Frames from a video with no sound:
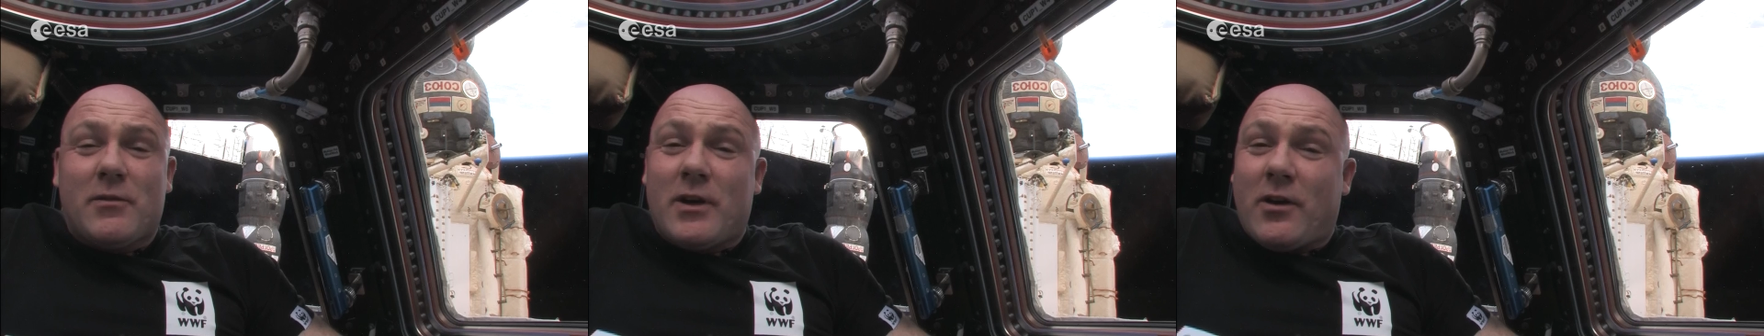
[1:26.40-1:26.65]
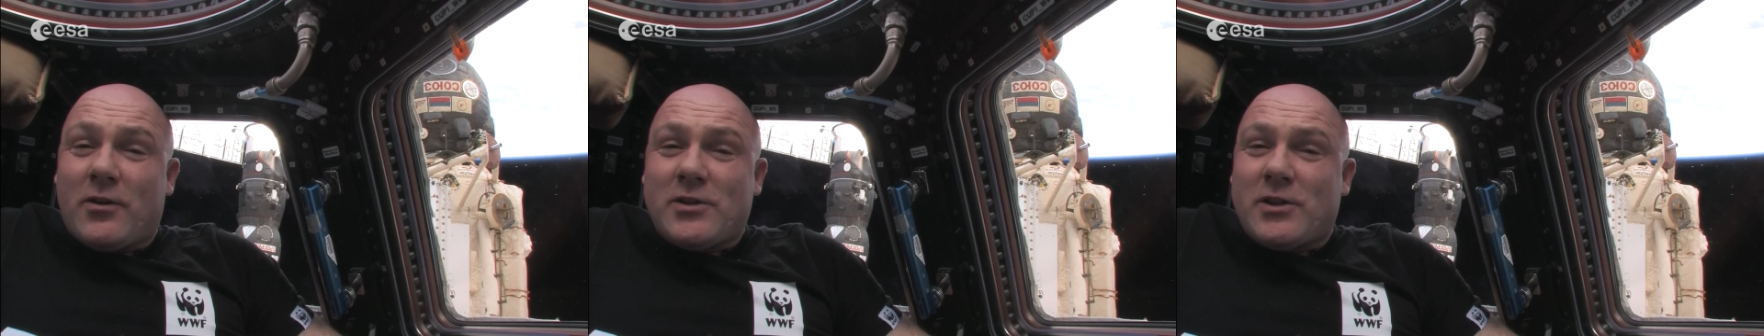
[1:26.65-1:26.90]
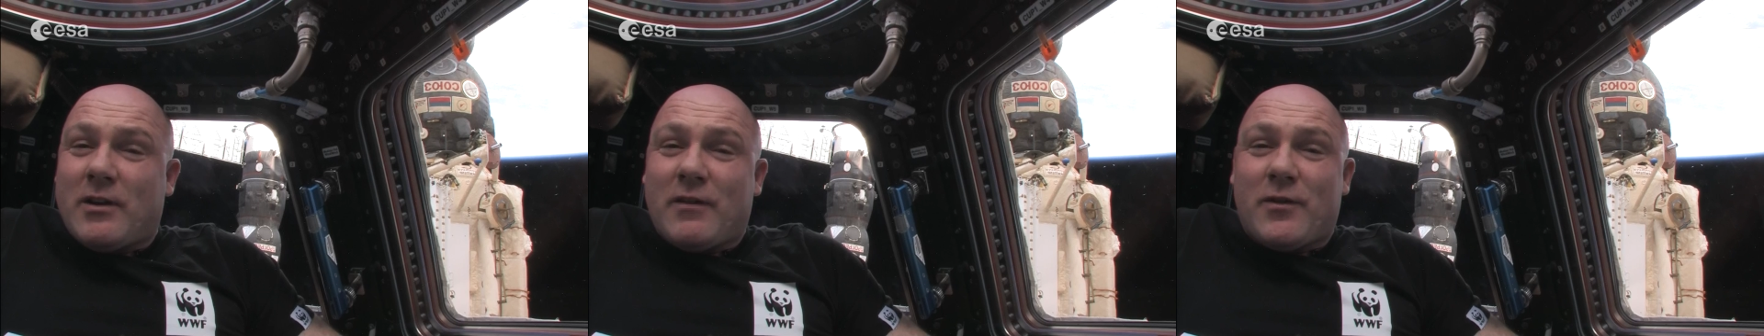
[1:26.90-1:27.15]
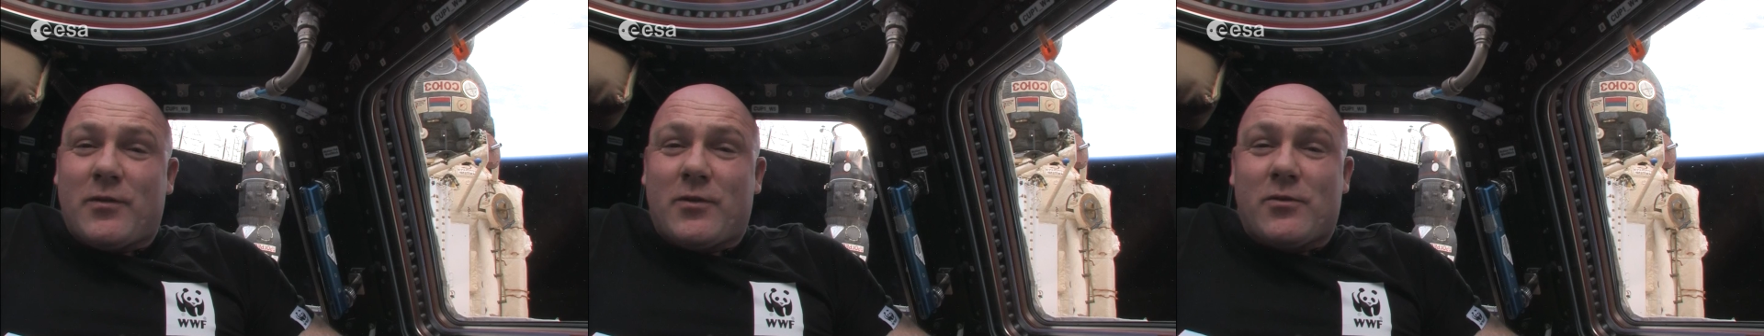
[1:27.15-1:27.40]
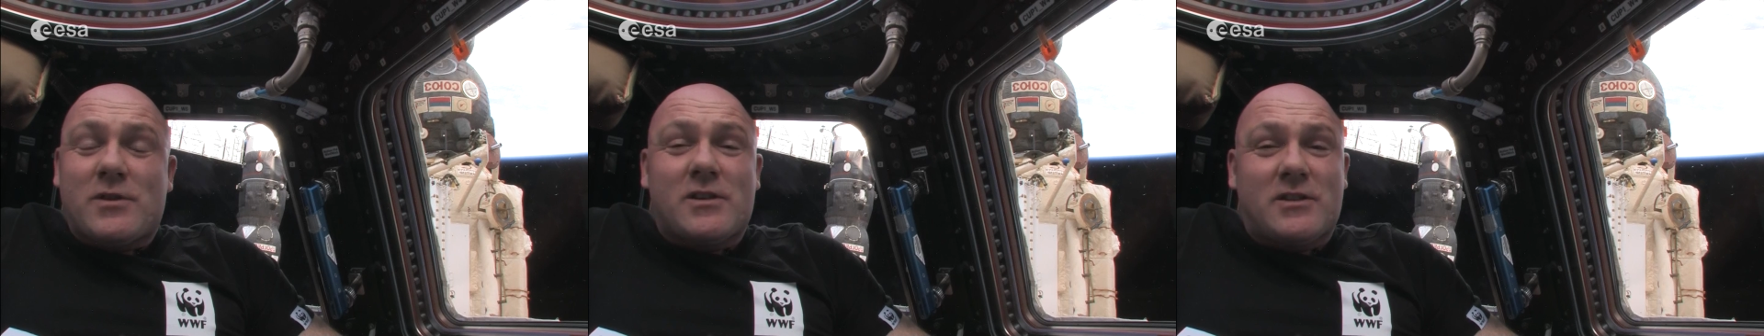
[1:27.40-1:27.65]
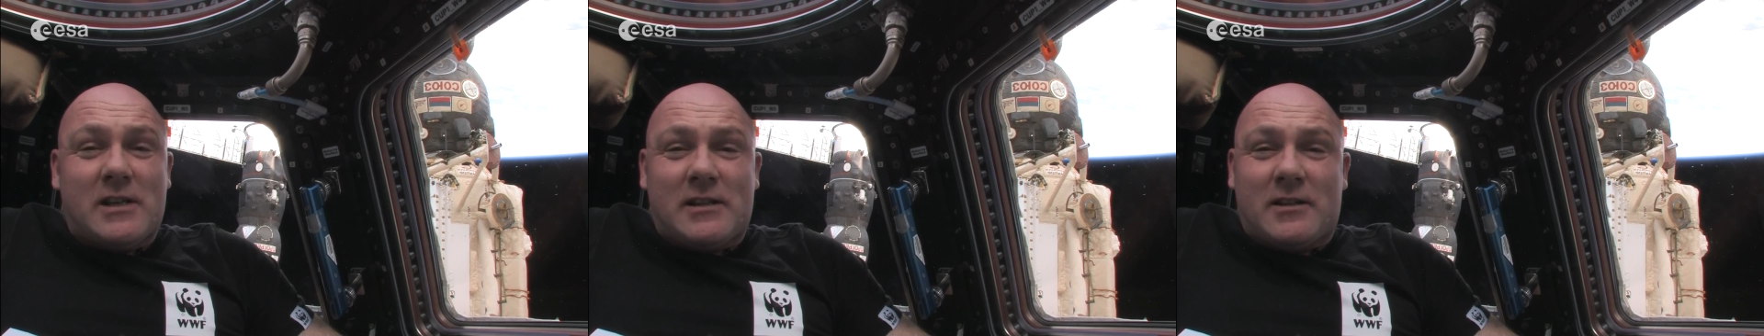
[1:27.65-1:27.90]
we also have, of course,
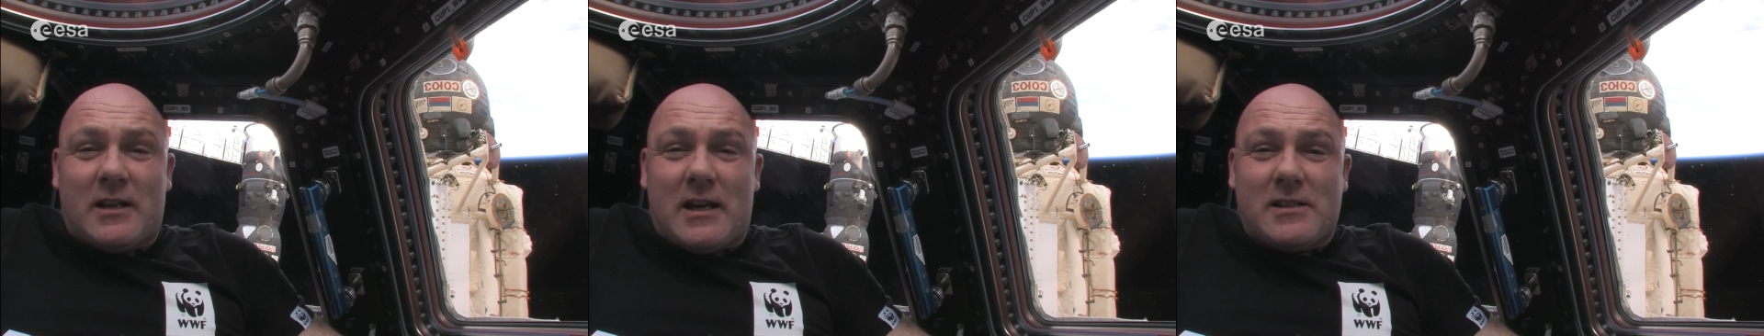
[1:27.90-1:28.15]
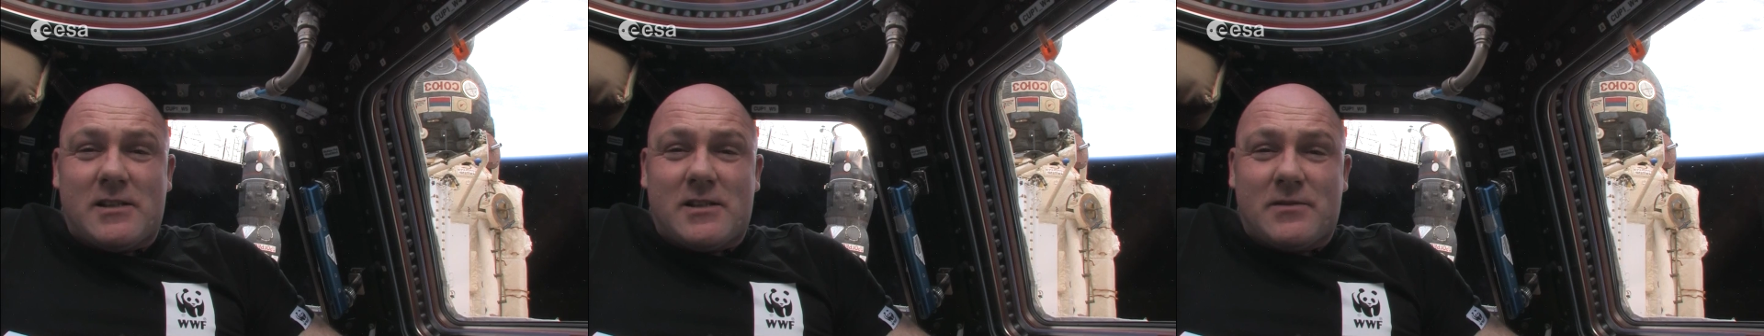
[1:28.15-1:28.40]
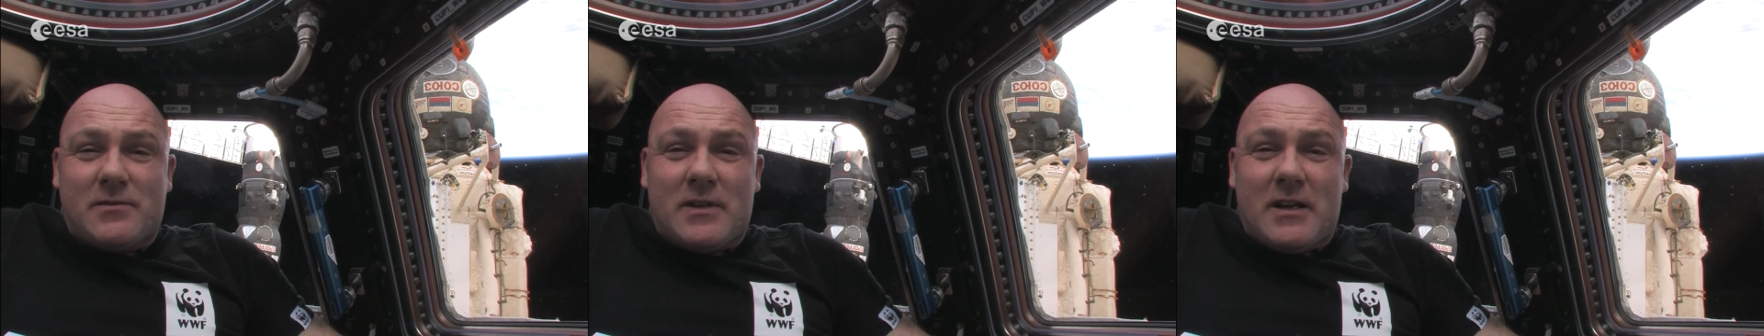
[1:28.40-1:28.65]
satellites.